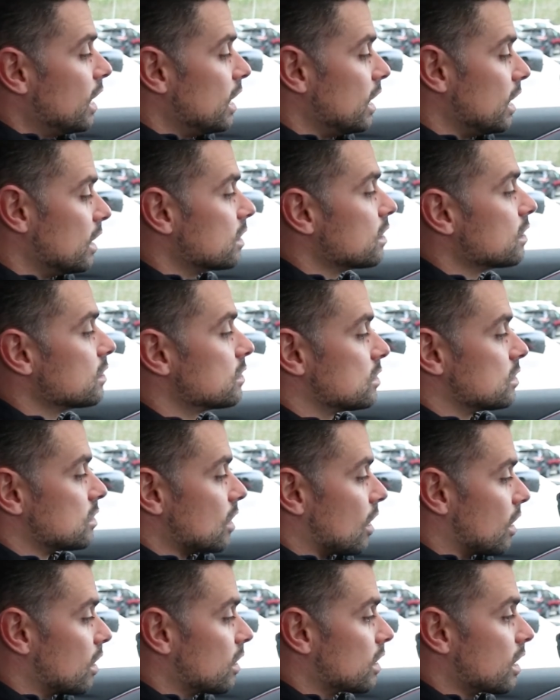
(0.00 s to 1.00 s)
In the
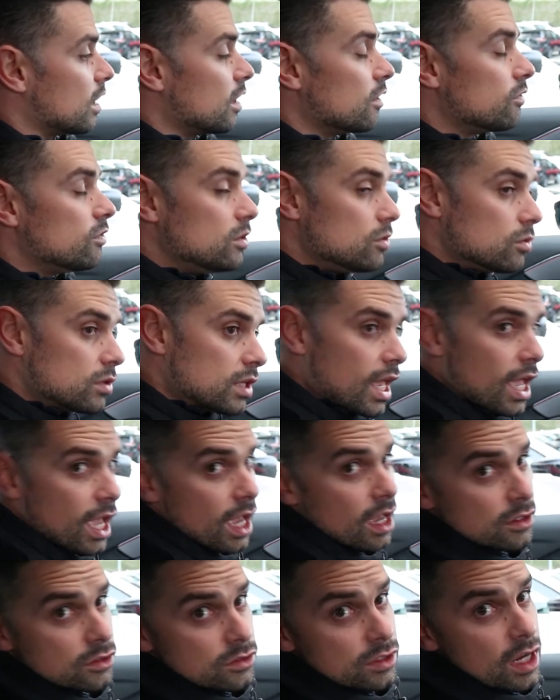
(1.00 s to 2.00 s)
dark, if you
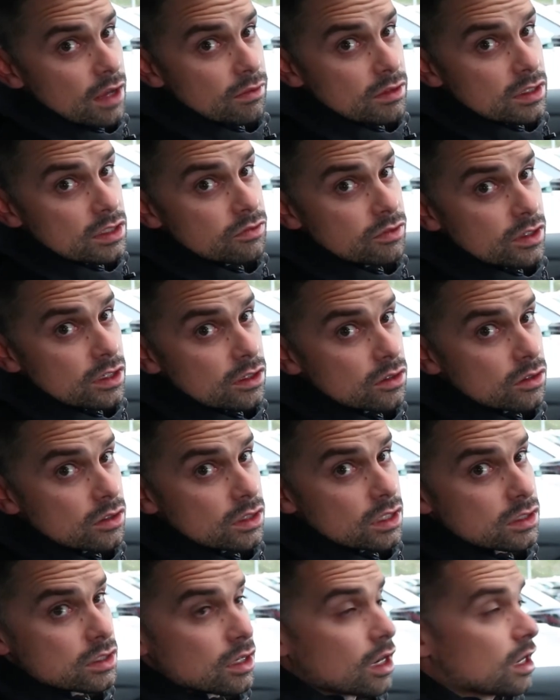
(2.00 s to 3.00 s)
can drive this vehicle
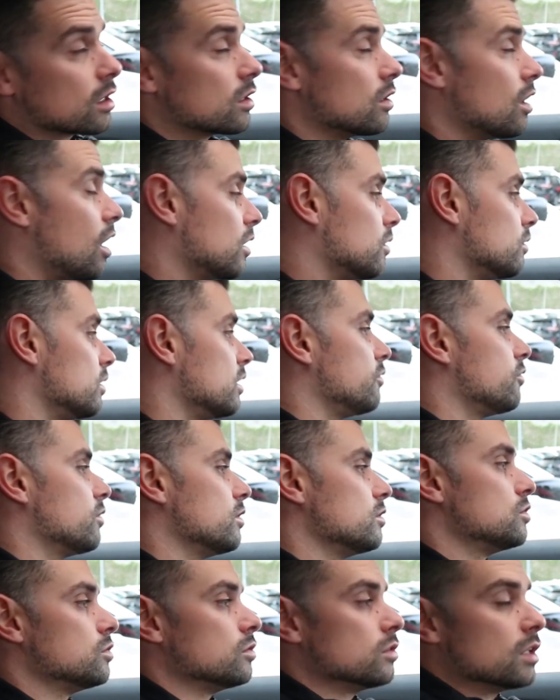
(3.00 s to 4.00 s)
in the dark, not only for
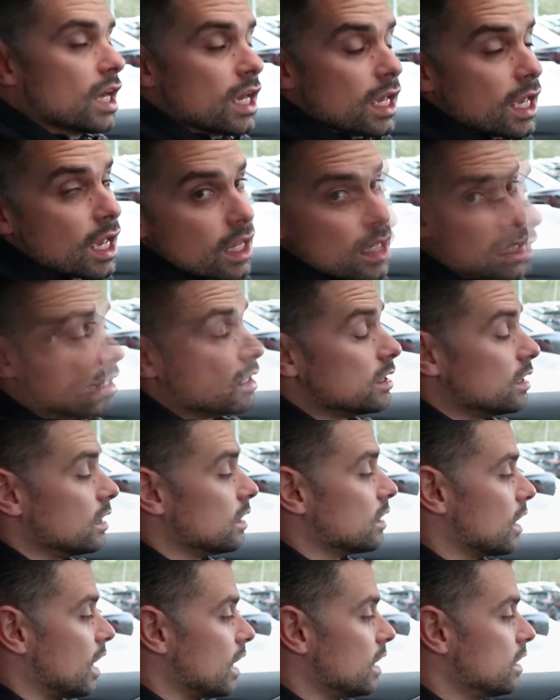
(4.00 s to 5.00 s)
the Jewel Eye
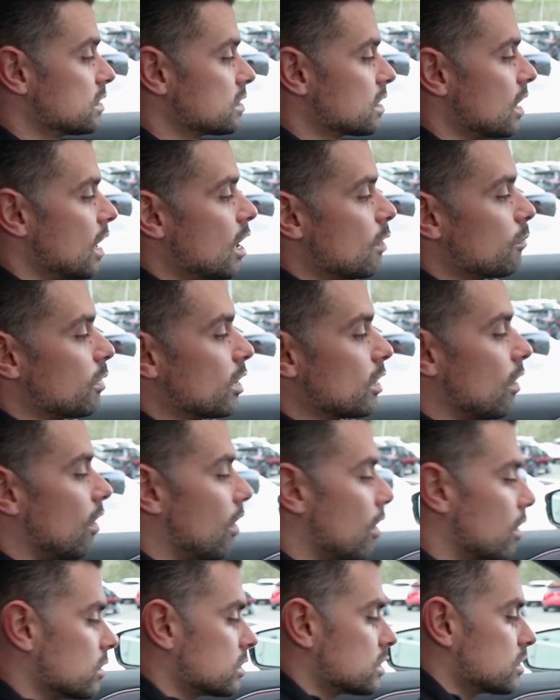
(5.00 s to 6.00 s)
LED lights, but
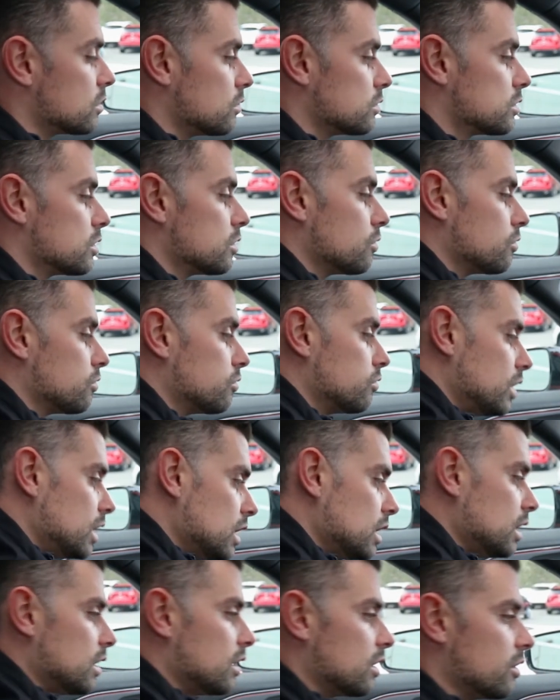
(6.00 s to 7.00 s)
also to
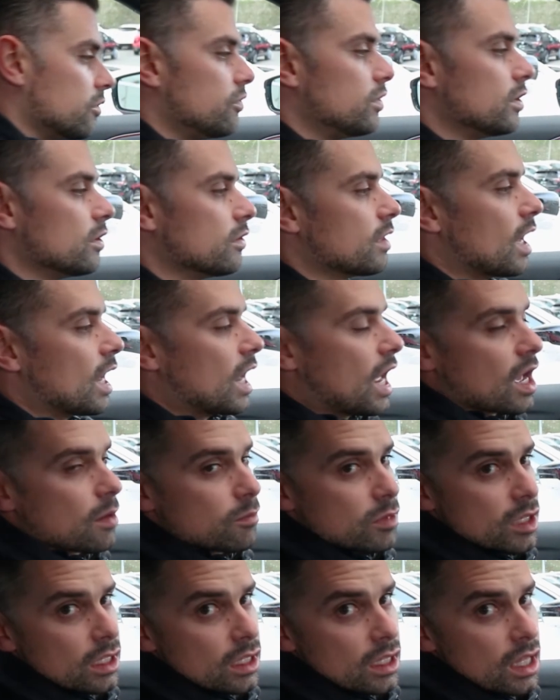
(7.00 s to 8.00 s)
really get a feel of that
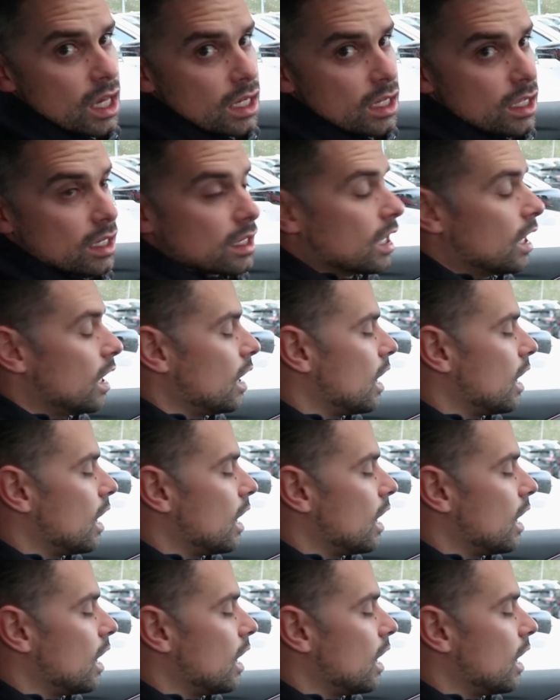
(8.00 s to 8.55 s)
ambient lighting.